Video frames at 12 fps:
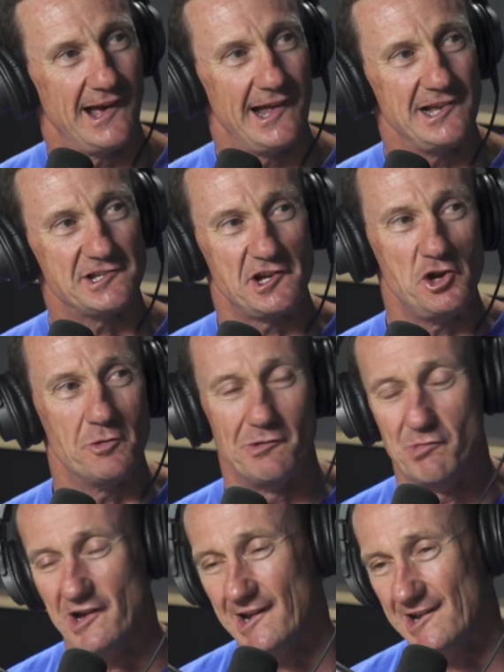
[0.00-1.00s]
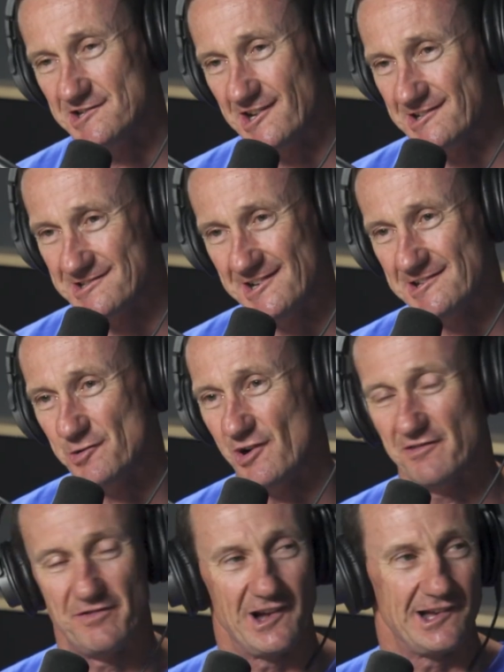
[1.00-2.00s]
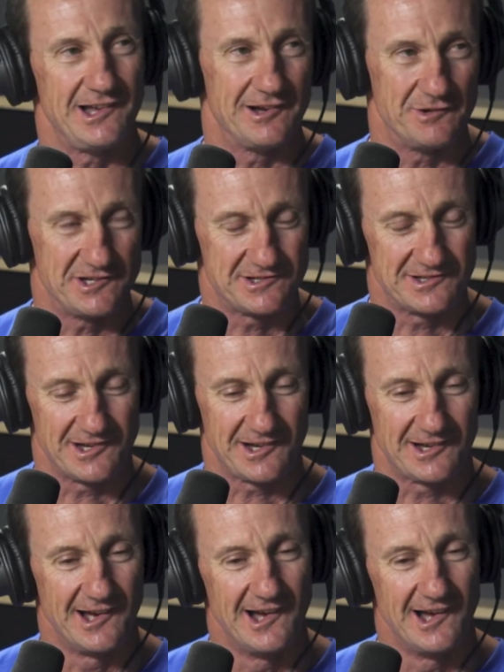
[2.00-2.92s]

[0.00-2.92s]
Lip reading: he's a human being, as you can see. He's quite funny. He's like.